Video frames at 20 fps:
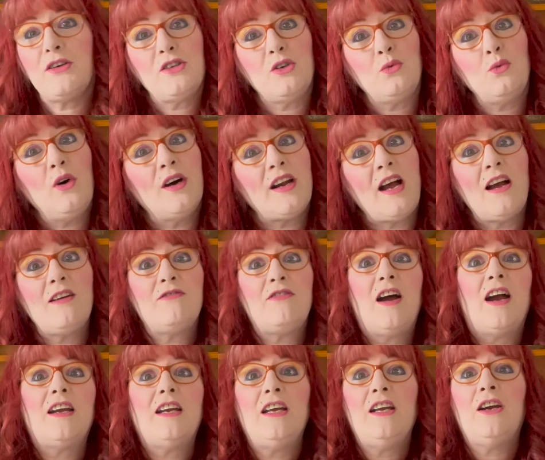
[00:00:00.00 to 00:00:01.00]
to what I
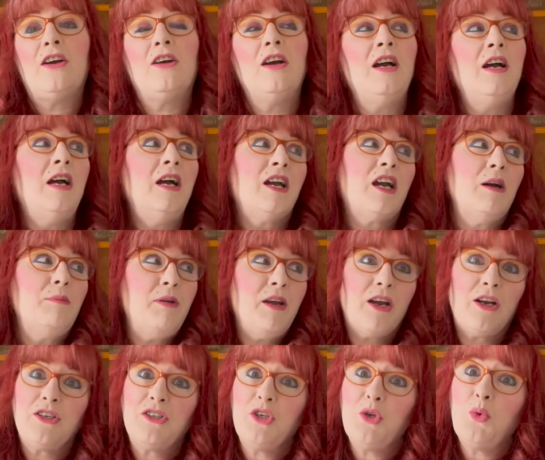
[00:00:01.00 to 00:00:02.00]
find here,
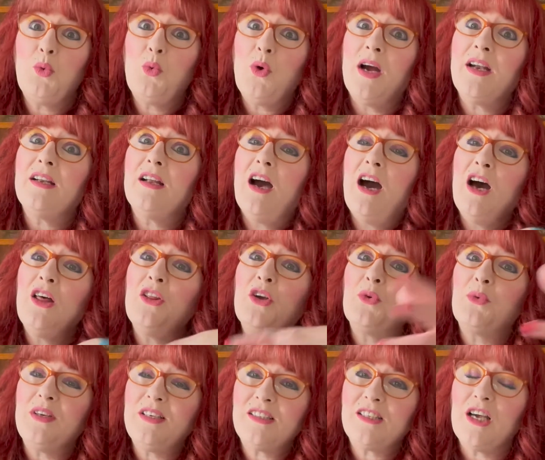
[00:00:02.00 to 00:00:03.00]
compared to what other
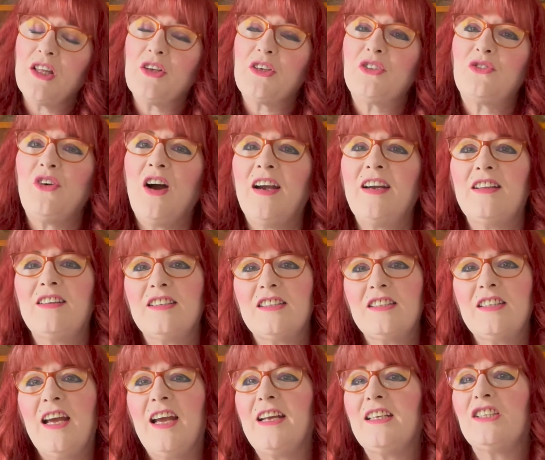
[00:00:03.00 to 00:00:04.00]
resellers find in the
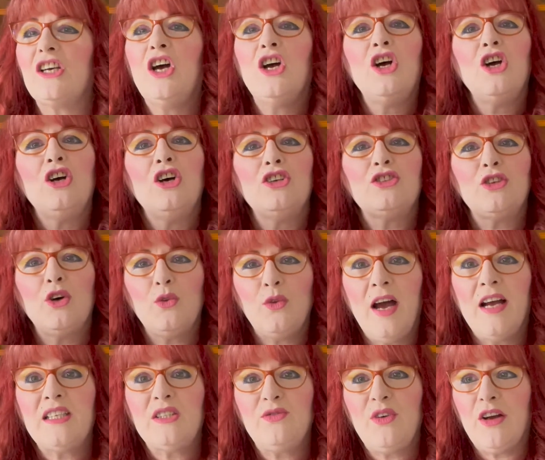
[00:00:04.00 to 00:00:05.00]
States. So
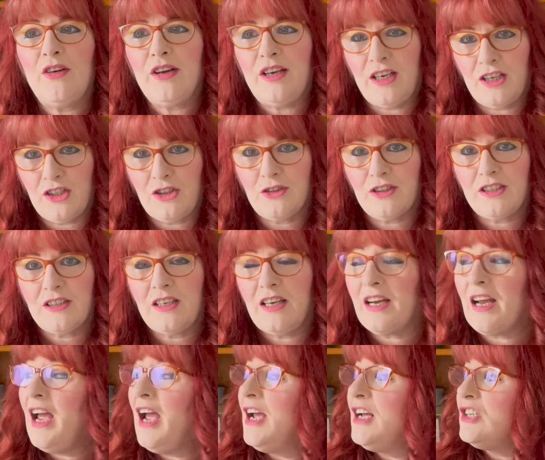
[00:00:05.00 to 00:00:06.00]
that's very interesting.
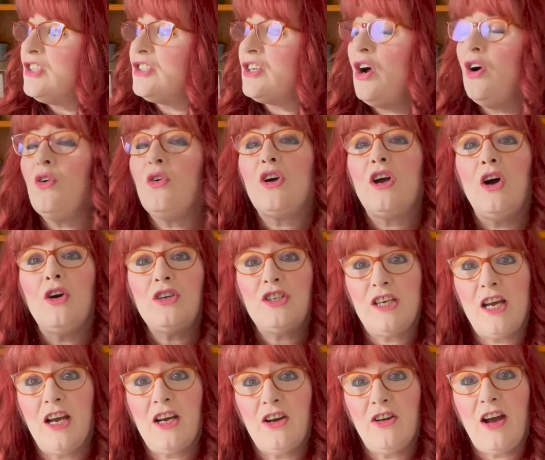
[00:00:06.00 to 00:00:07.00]
So go
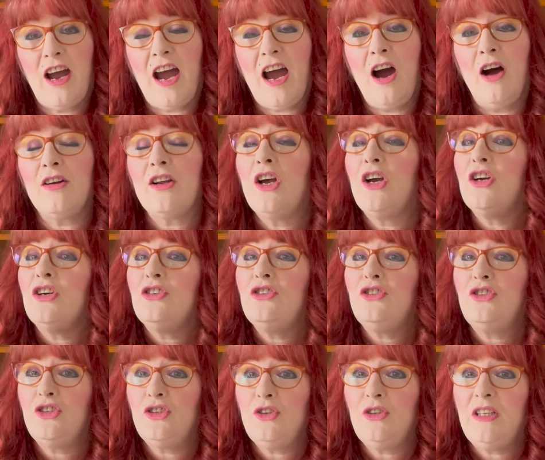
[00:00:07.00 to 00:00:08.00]
check her out,
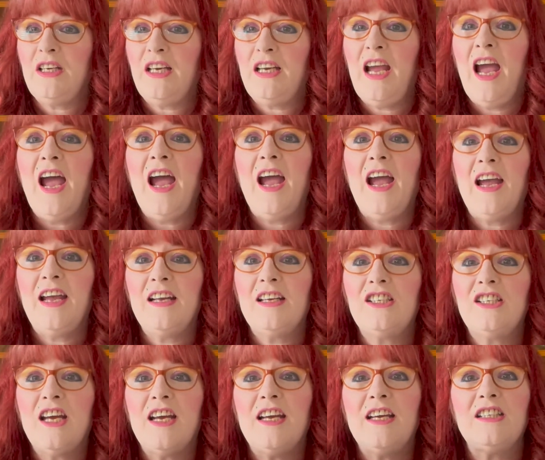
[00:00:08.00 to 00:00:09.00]
Julie
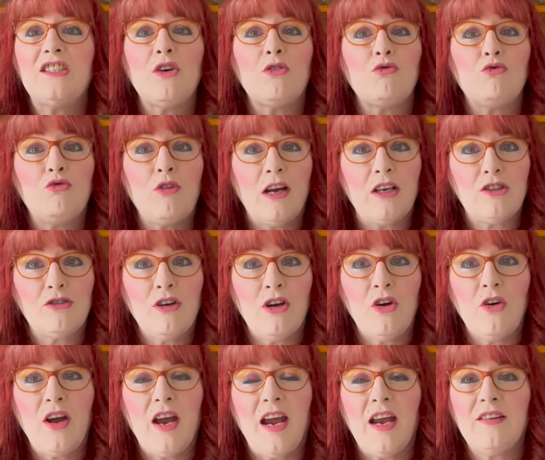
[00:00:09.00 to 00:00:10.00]
AJ's
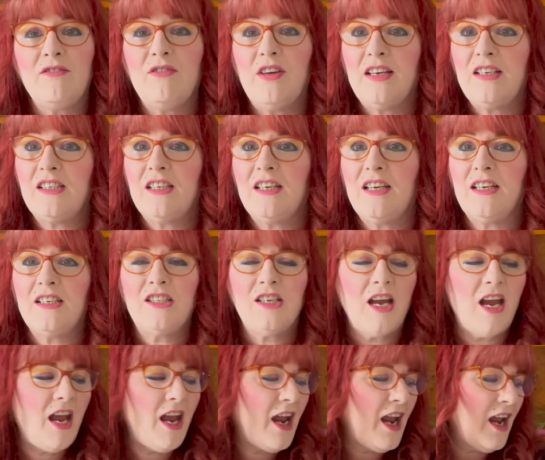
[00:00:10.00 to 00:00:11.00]
Retro and Vintage,
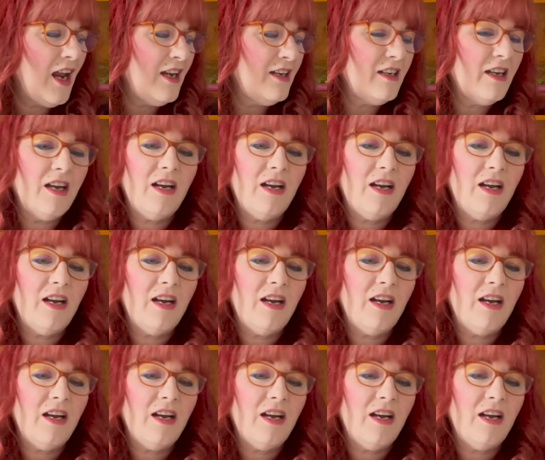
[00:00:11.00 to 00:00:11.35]
and